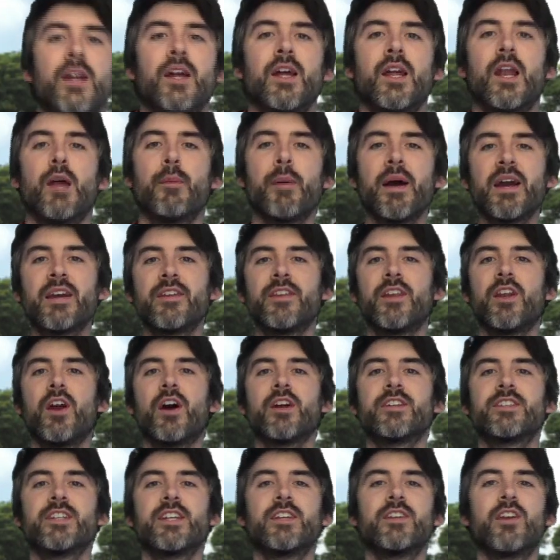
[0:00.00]
Now back in the
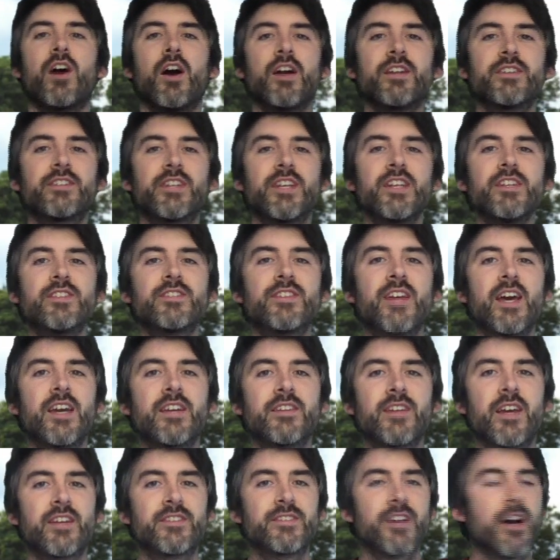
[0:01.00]
1990s
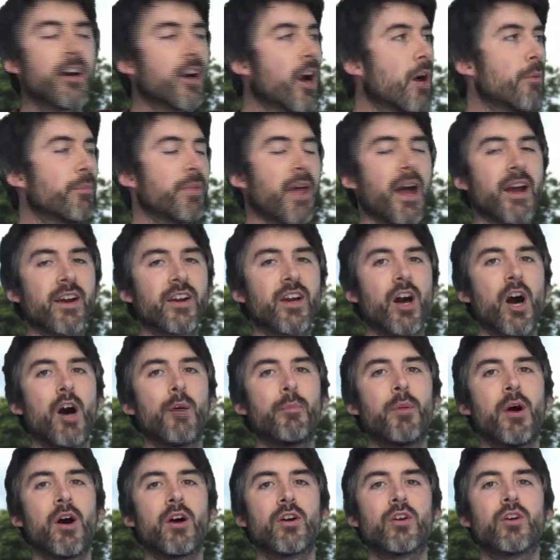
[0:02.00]
they dug up that car
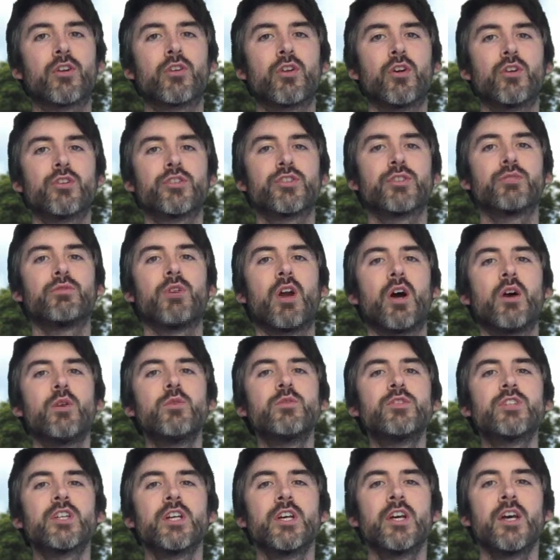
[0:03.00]
park across the
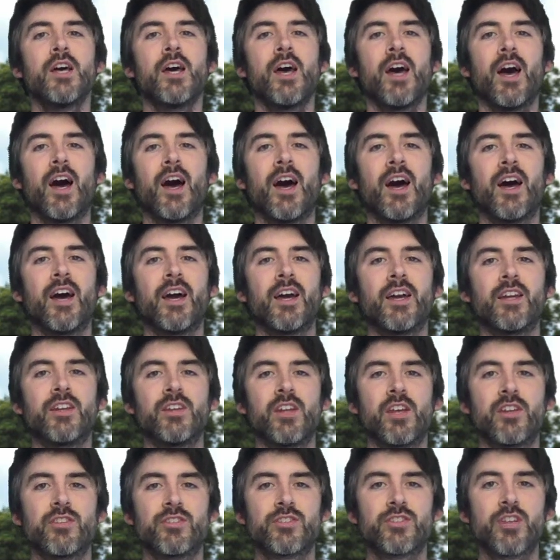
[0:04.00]
road
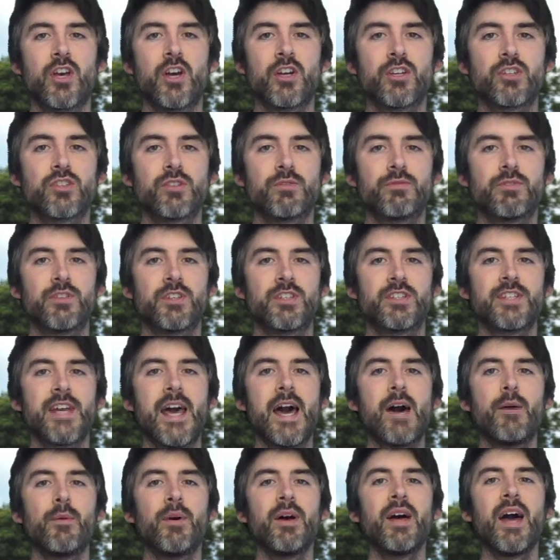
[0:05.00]
in search of the
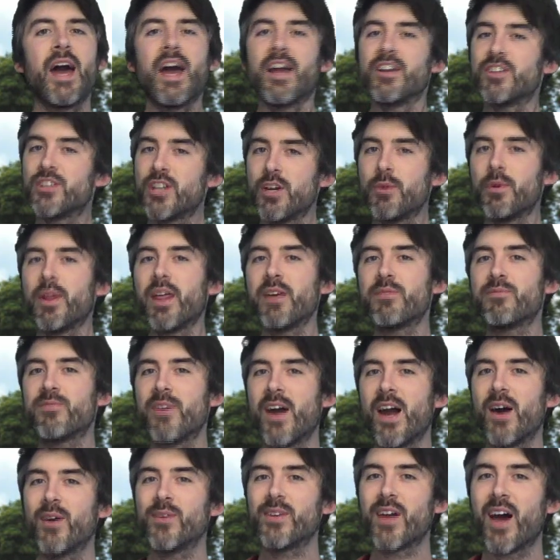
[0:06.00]
tower, and you know what they
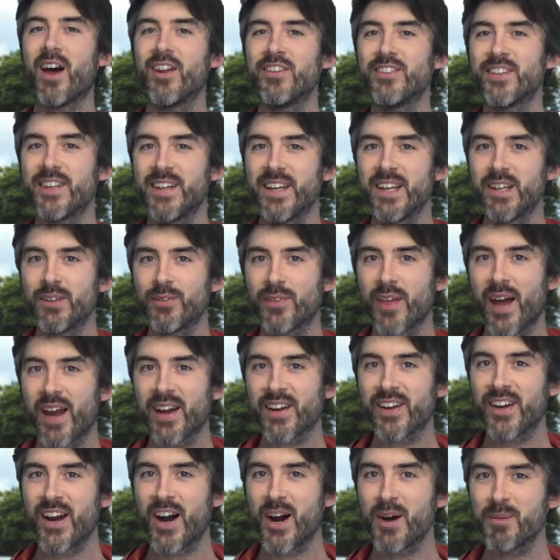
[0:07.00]
found underneath
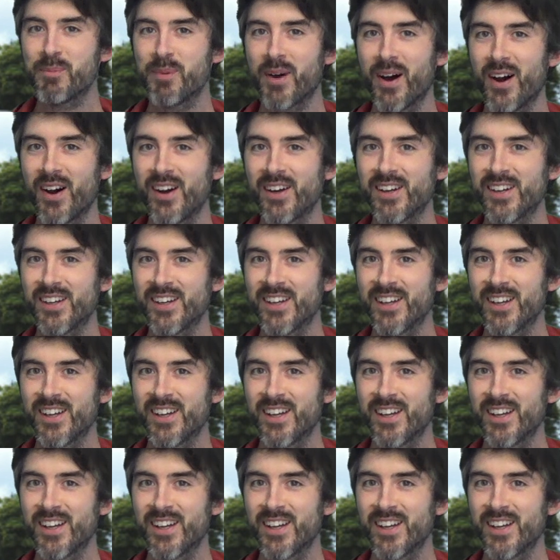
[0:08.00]
that car park?